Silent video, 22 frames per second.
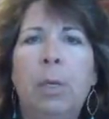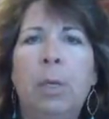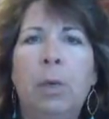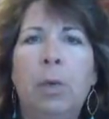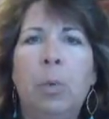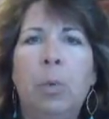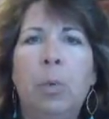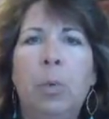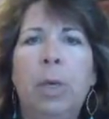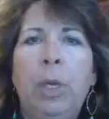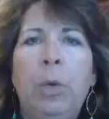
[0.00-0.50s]

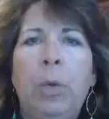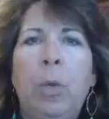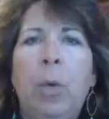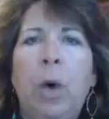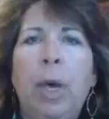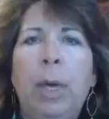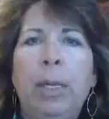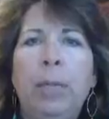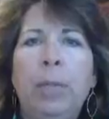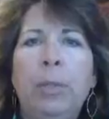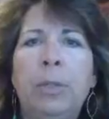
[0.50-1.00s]
Week
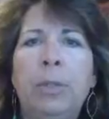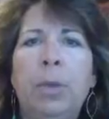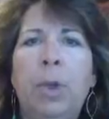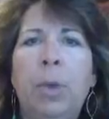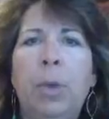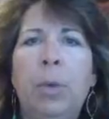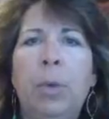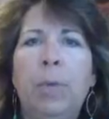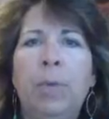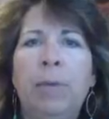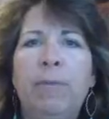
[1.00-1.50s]
1, as you
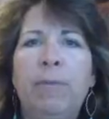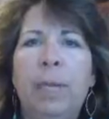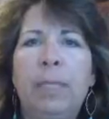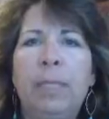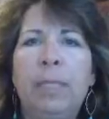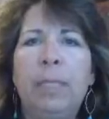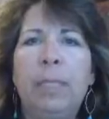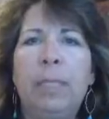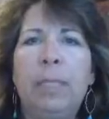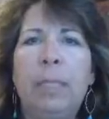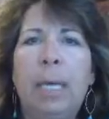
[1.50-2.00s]
know, we
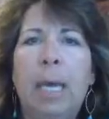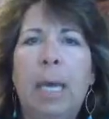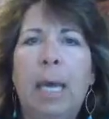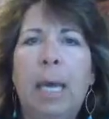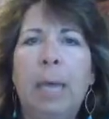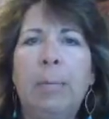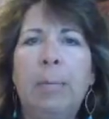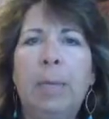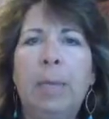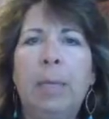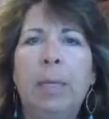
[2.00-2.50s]
invested
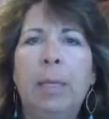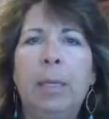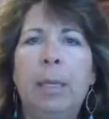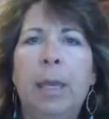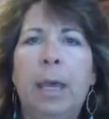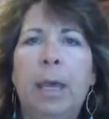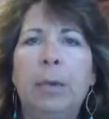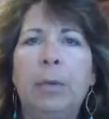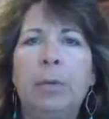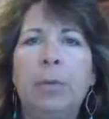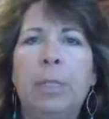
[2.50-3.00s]
time in
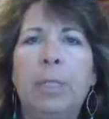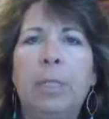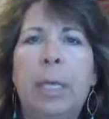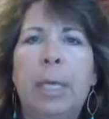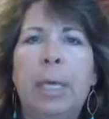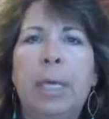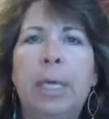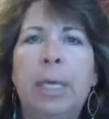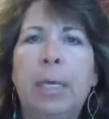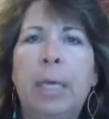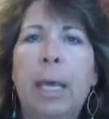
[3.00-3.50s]

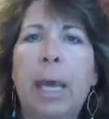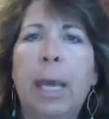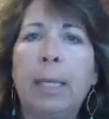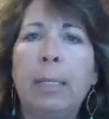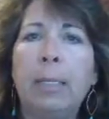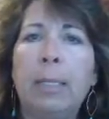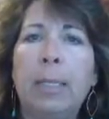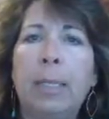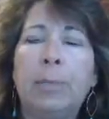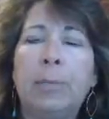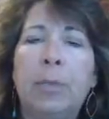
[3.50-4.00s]
understanding the
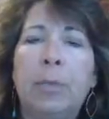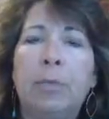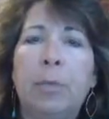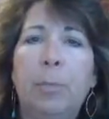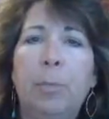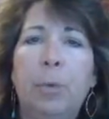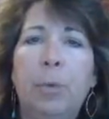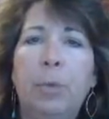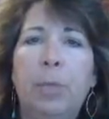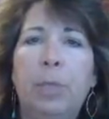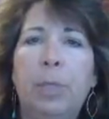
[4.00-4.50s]
concepts of
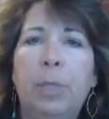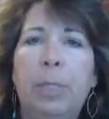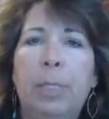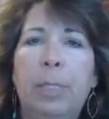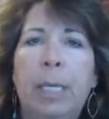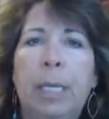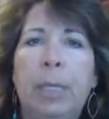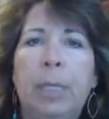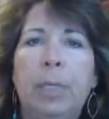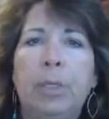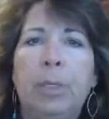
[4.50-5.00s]
emotional
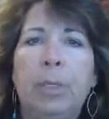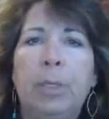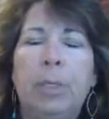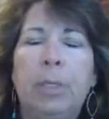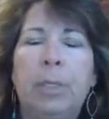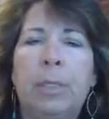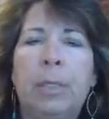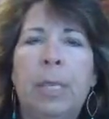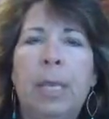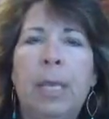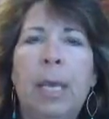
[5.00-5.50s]

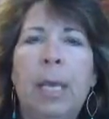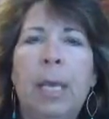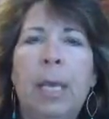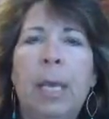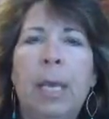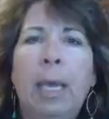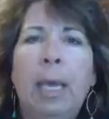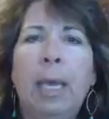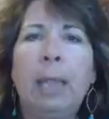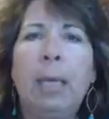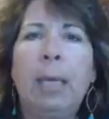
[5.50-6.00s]
intelligence
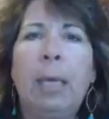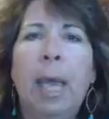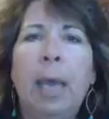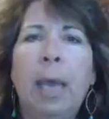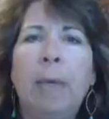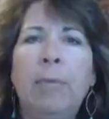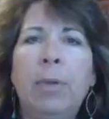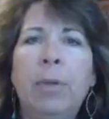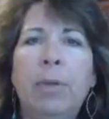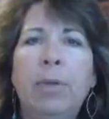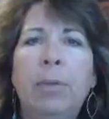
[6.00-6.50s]
and then
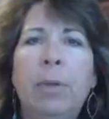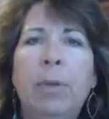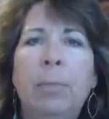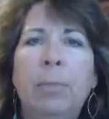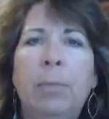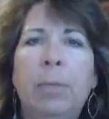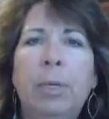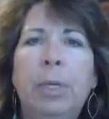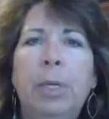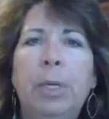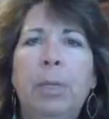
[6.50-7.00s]
having you
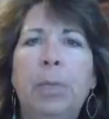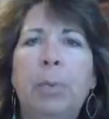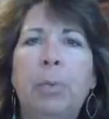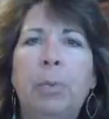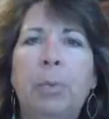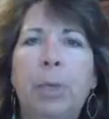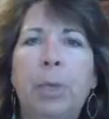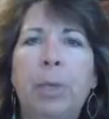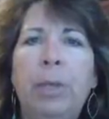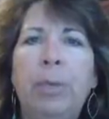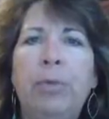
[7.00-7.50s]
complete the
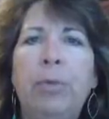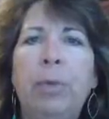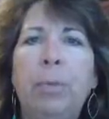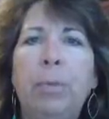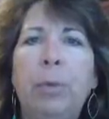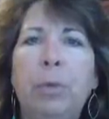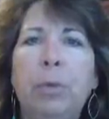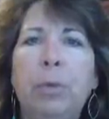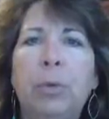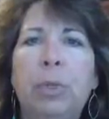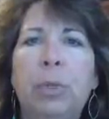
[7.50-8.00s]
brief
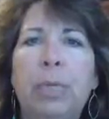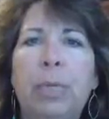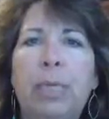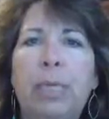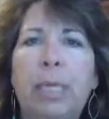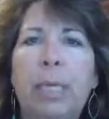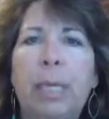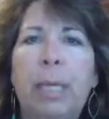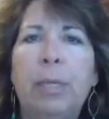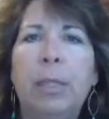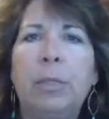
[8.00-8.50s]
emotional
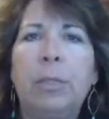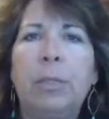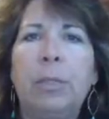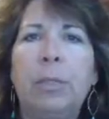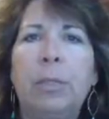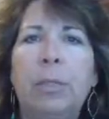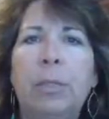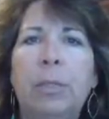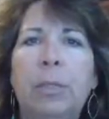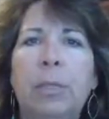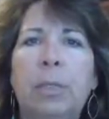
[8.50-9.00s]

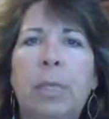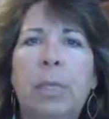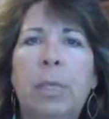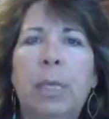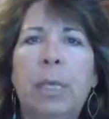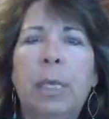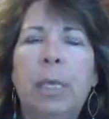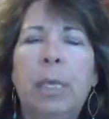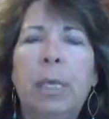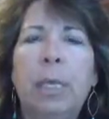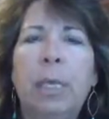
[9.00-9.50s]
intelligence
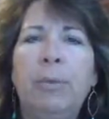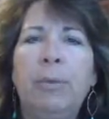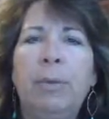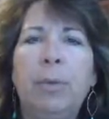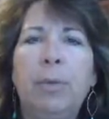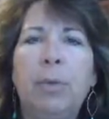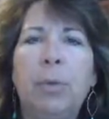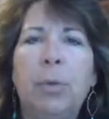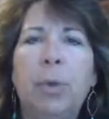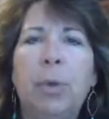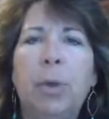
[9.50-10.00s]

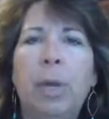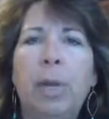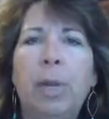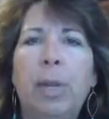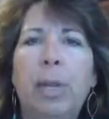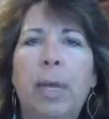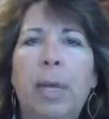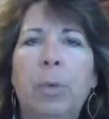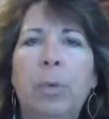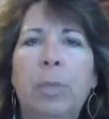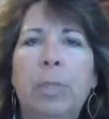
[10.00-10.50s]
inventory
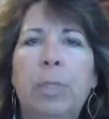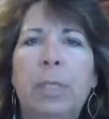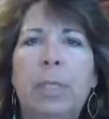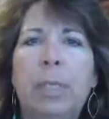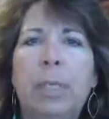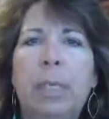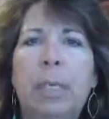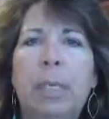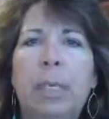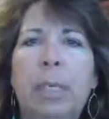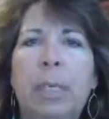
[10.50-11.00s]
that was
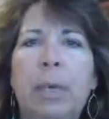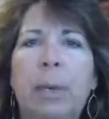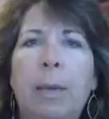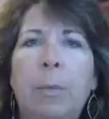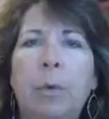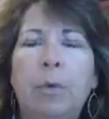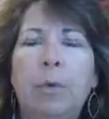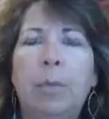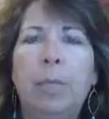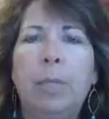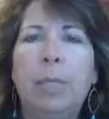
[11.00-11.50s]
in the
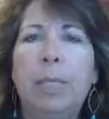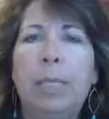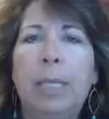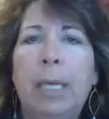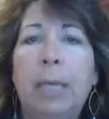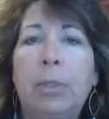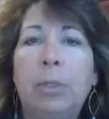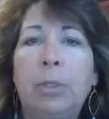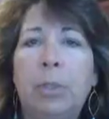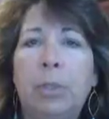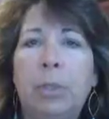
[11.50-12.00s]
Emotional
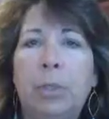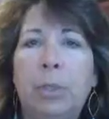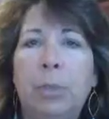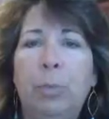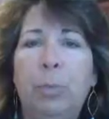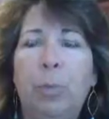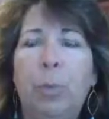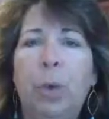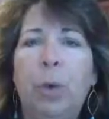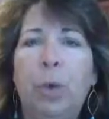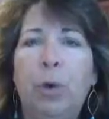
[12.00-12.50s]
Intelligence
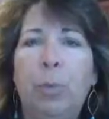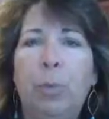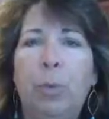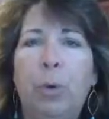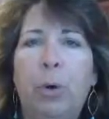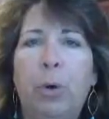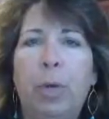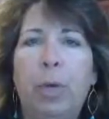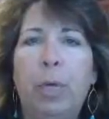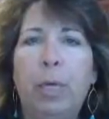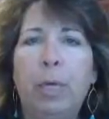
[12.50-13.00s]
2.0
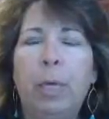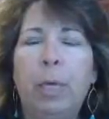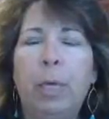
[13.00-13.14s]
book.